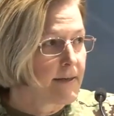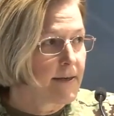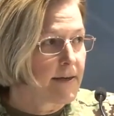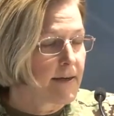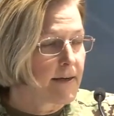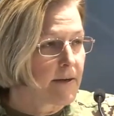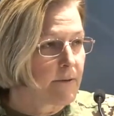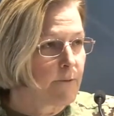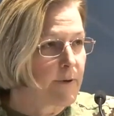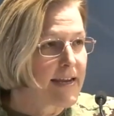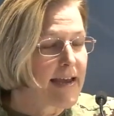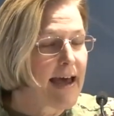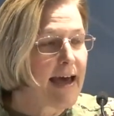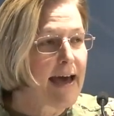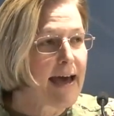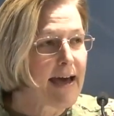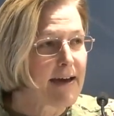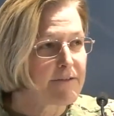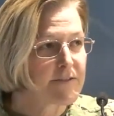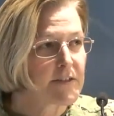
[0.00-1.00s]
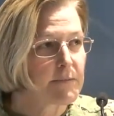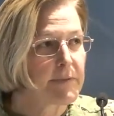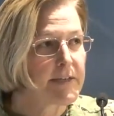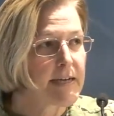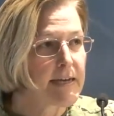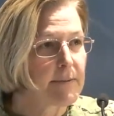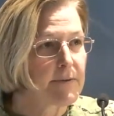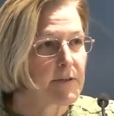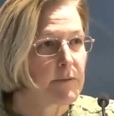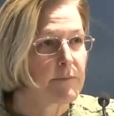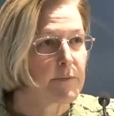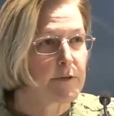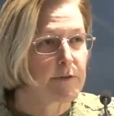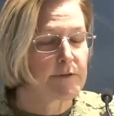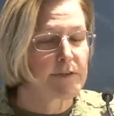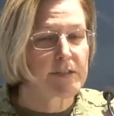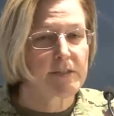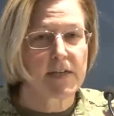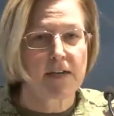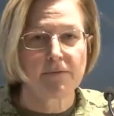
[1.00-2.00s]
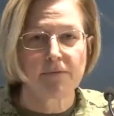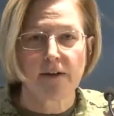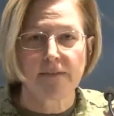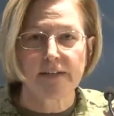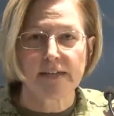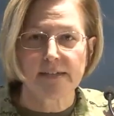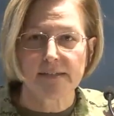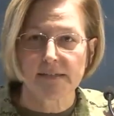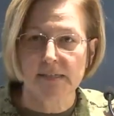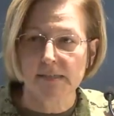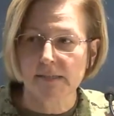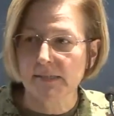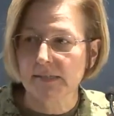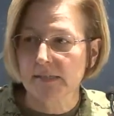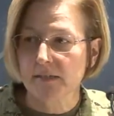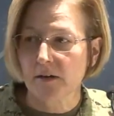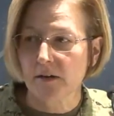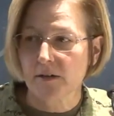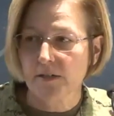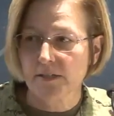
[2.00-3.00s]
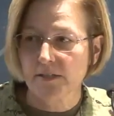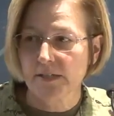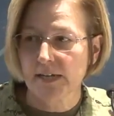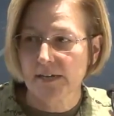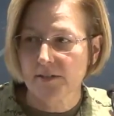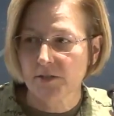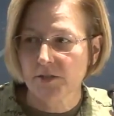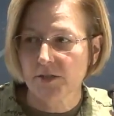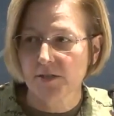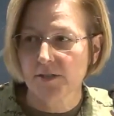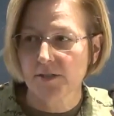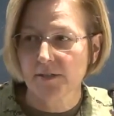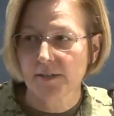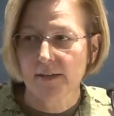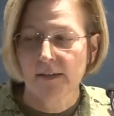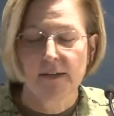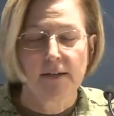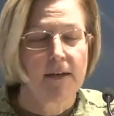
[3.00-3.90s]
Uh, we have to be able to move stuff on the existing architecture.